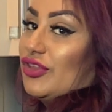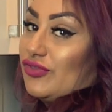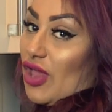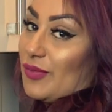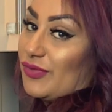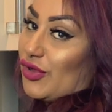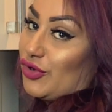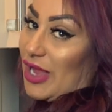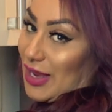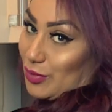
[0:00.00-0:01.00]
the top, so
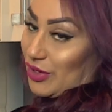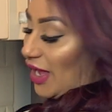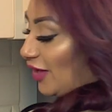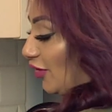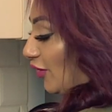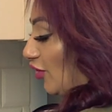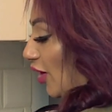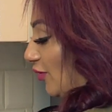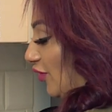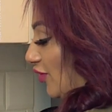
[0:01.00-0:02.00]
you can put your hand on
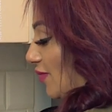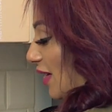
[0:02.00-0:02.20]
top just to